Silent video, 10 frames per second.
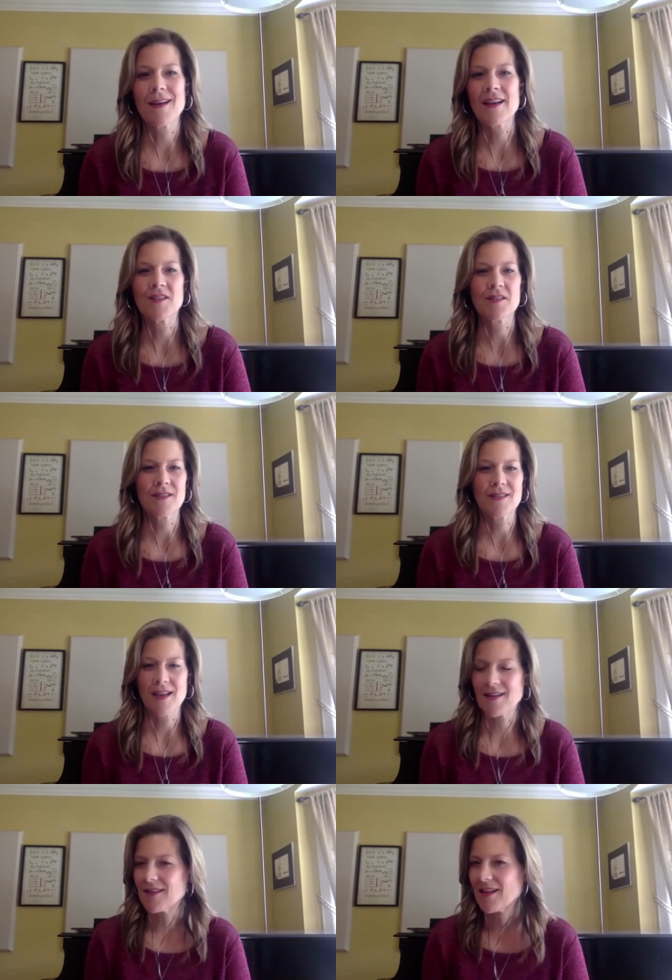I just
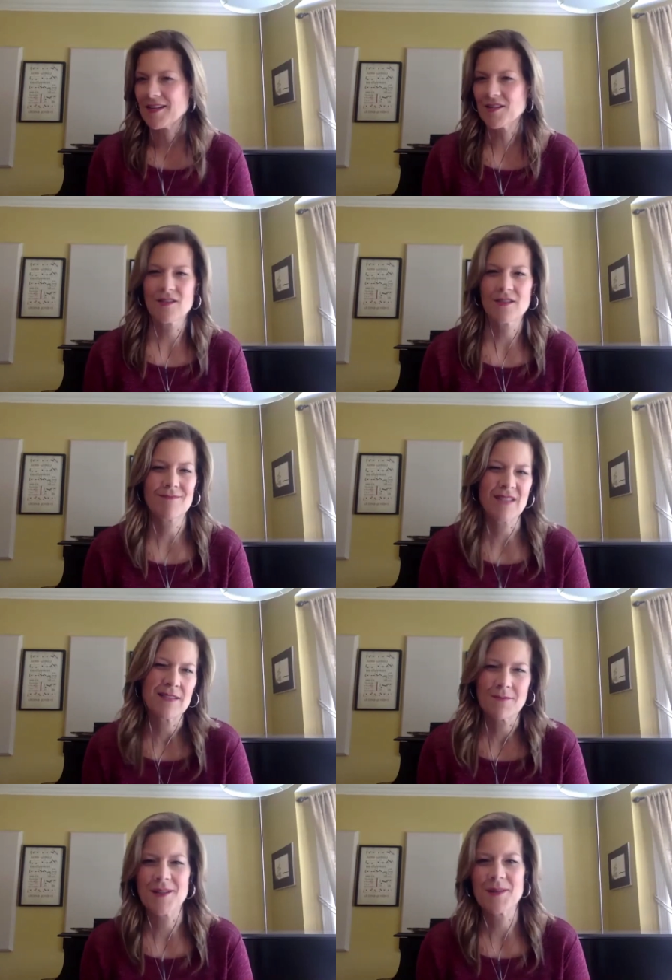decided that I just
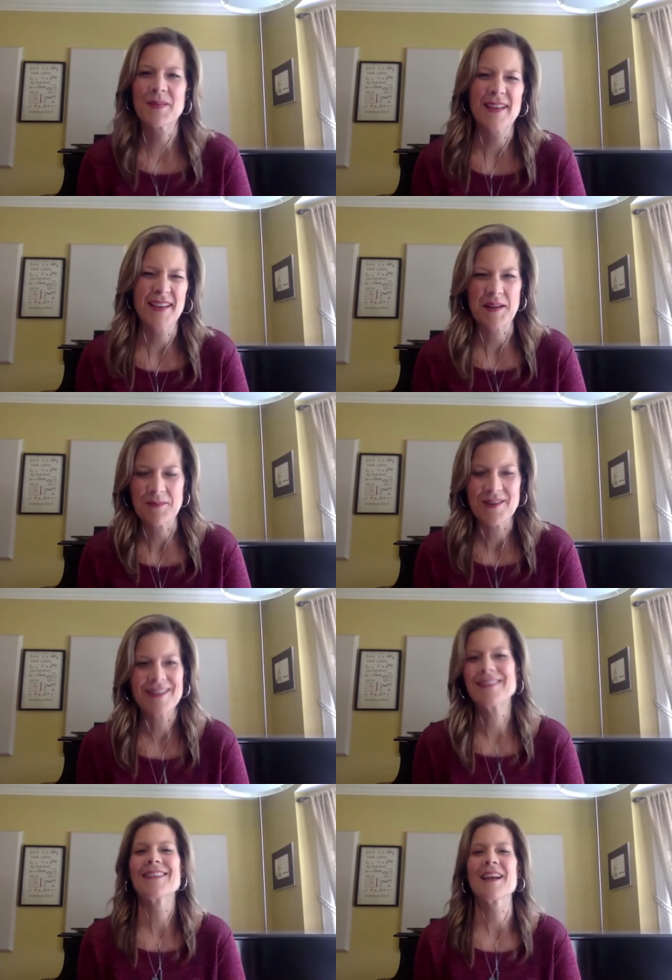didn't want to play
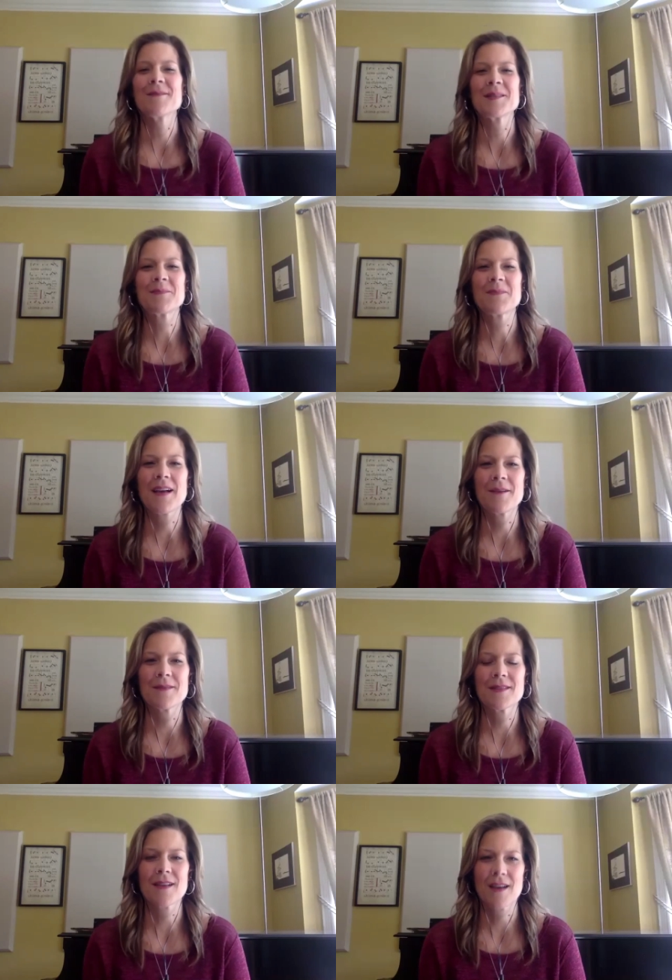anymore. I was
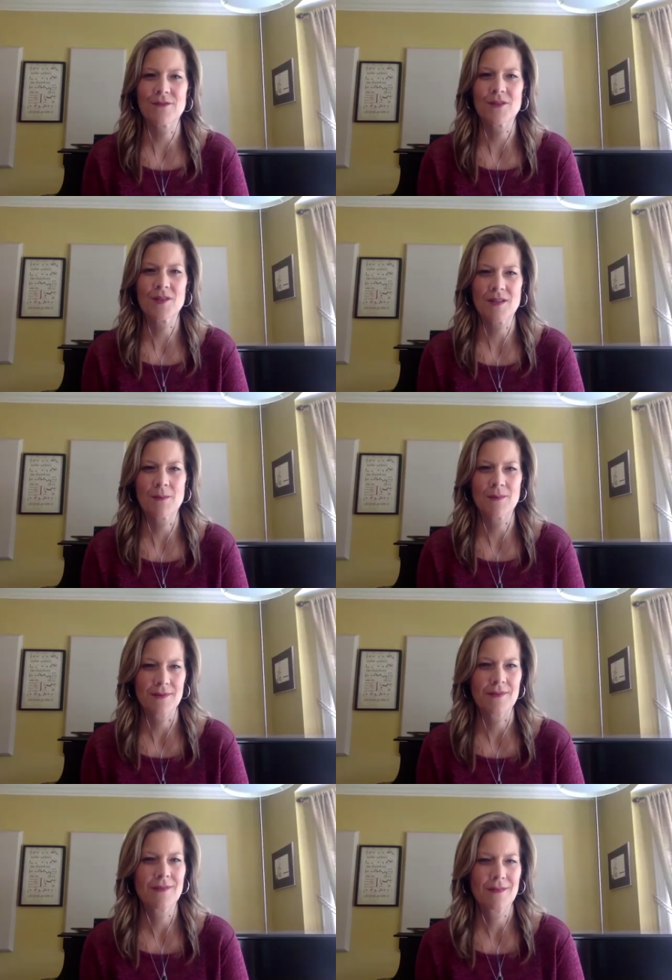kind of a
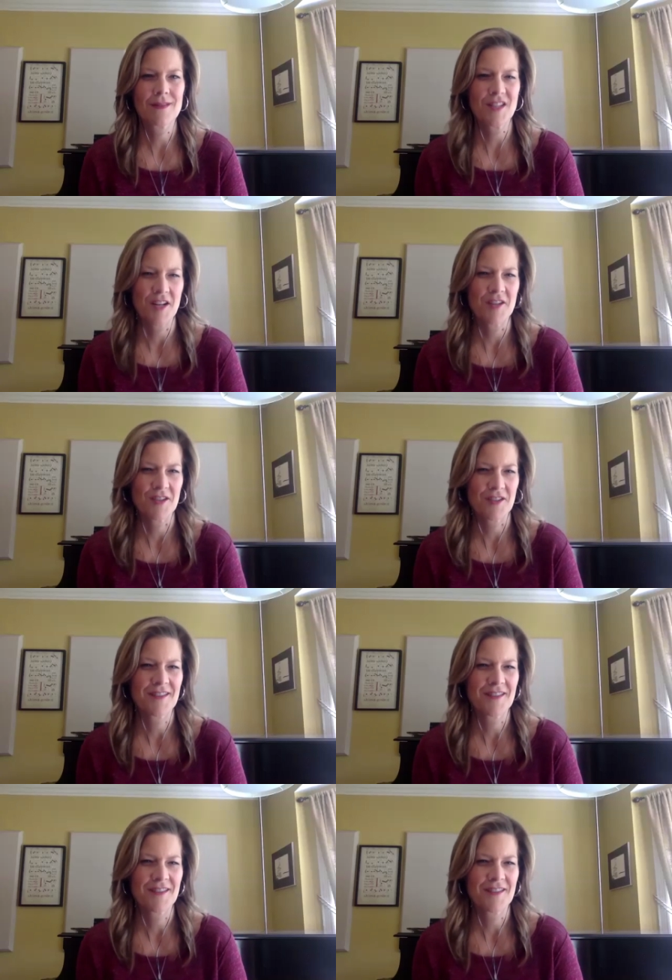stubborn teenager.